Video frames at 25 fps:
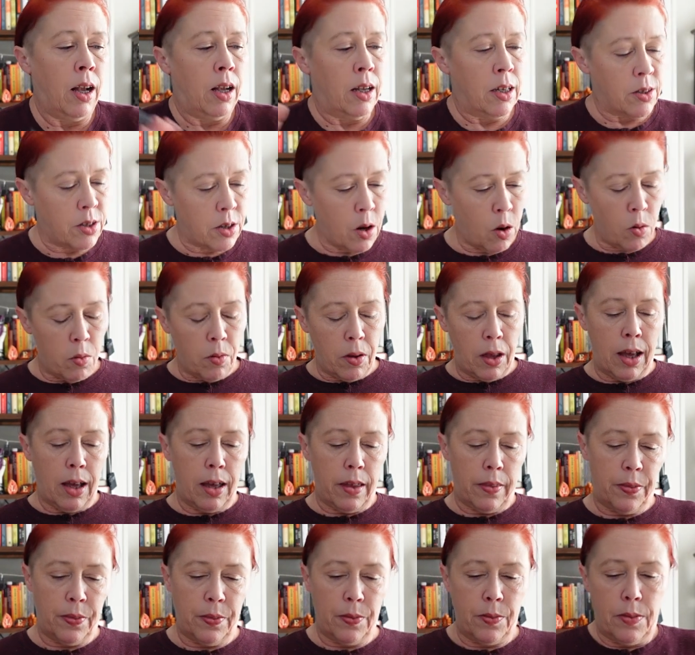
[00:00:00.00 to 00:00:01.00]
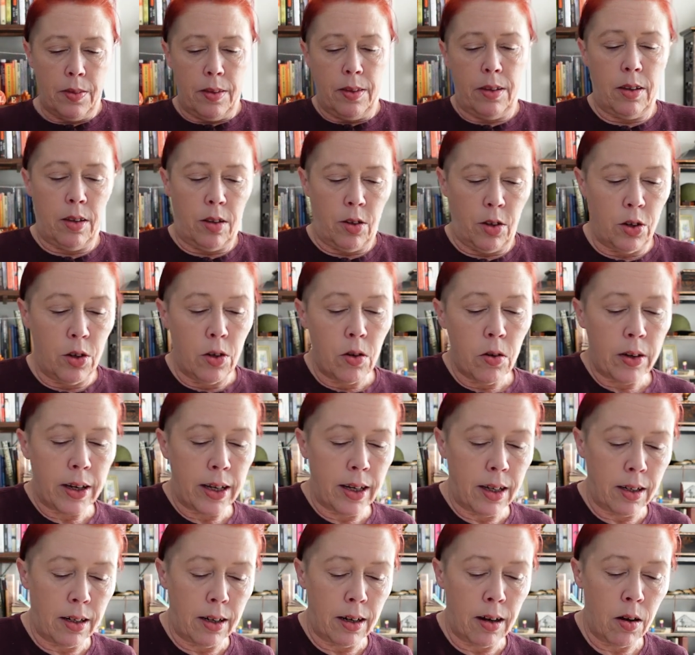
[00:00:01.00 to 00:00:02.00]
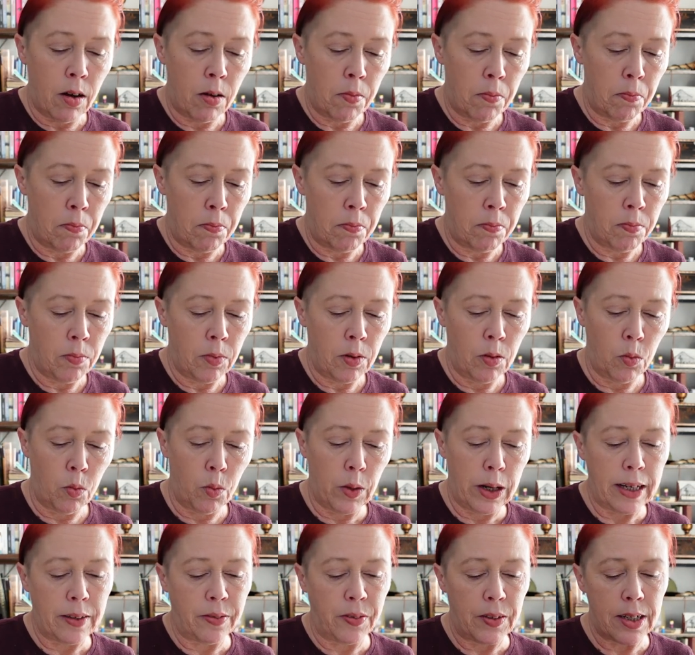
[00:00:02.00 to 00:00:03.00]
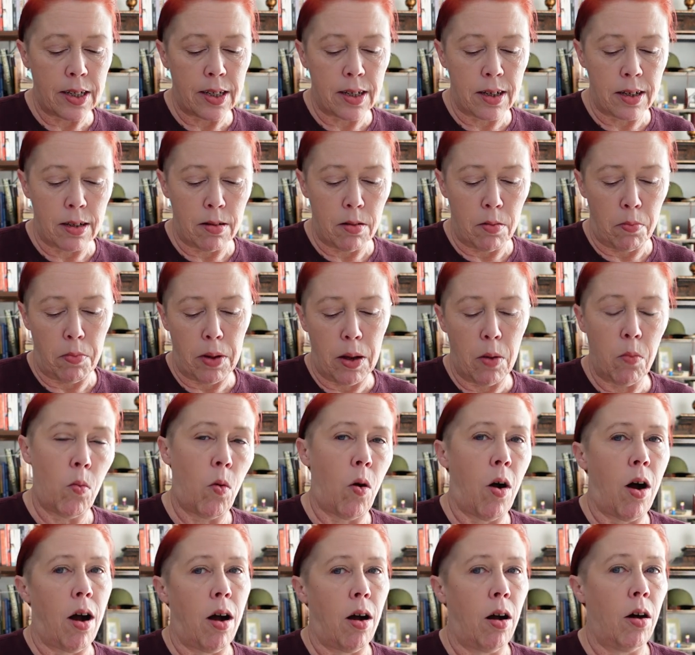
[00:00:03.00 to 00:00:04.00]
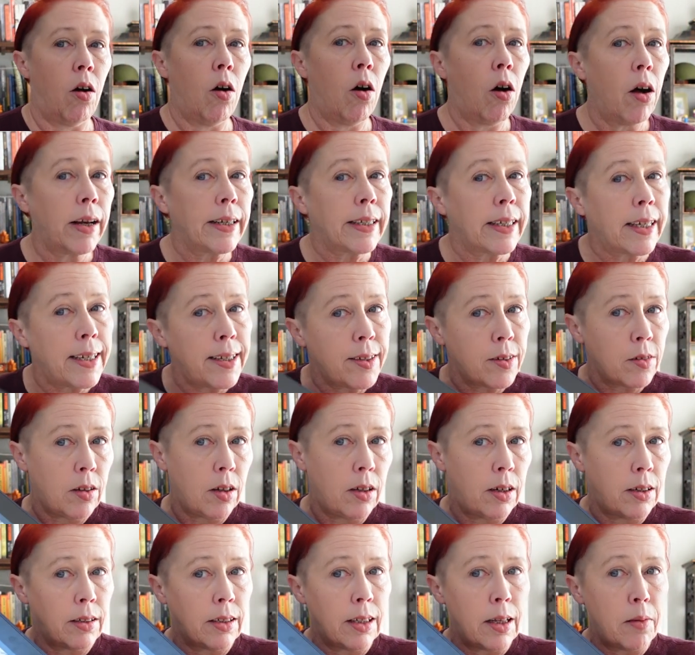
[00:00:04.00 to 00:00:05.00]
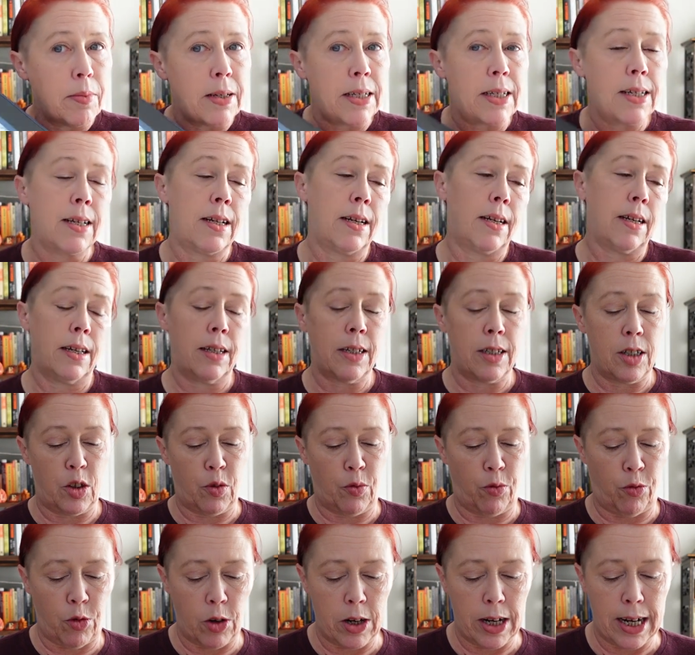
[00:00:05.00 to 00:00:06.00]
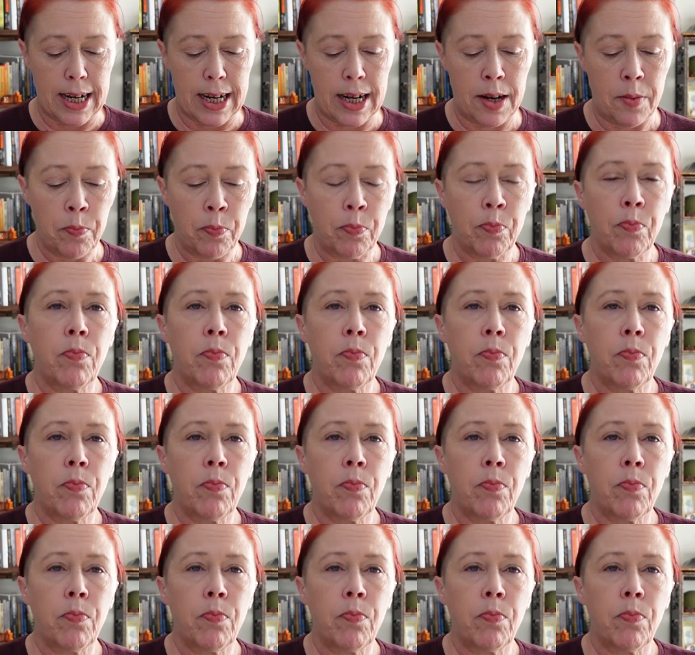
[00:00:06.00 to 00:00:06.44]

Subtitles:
So, you can read this memoir on Kindle Unlimited. It is free.